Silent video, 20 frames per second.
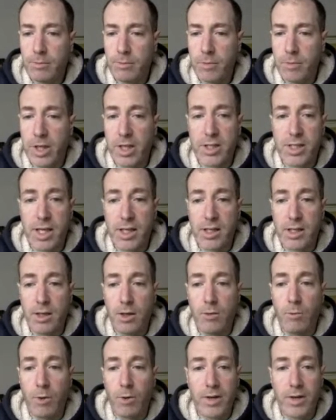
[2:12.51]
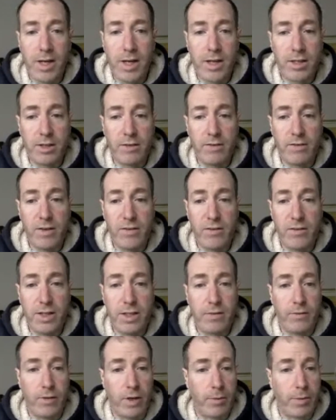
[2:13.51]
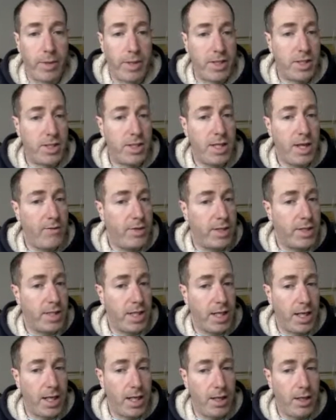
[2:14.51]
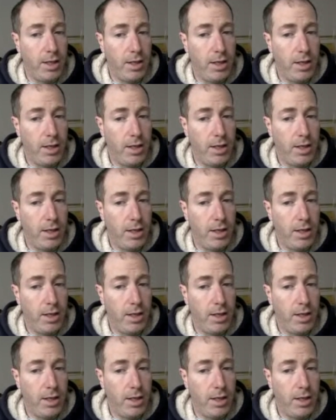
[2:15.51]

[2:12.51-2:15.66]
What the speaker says: We could say 1,050 divided by 70